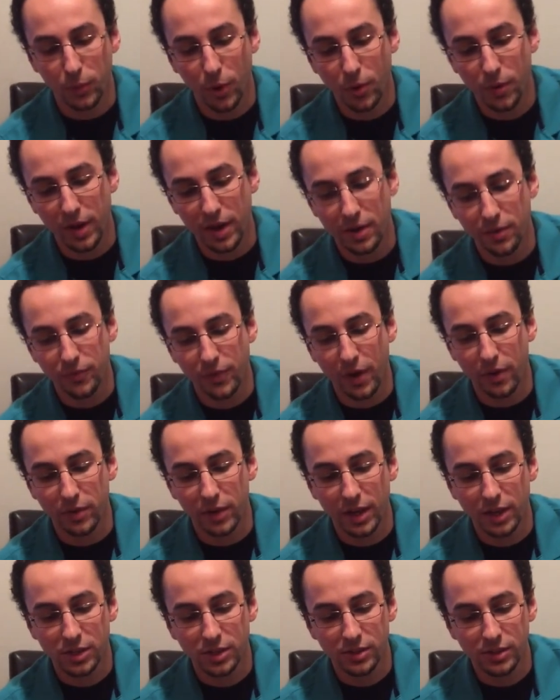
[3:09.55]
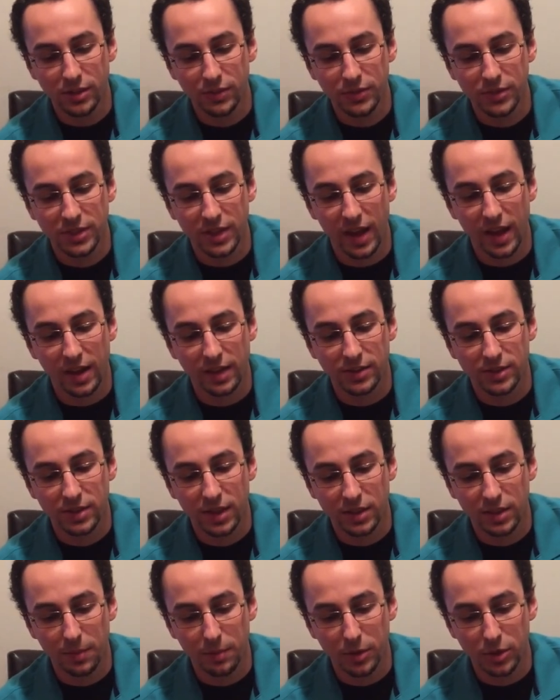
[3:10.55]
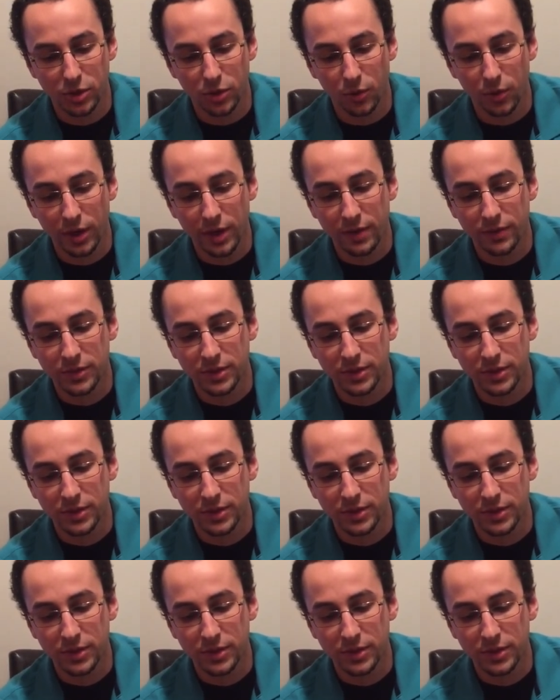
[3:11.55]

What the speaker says: wrote in Foundations of Science that the majority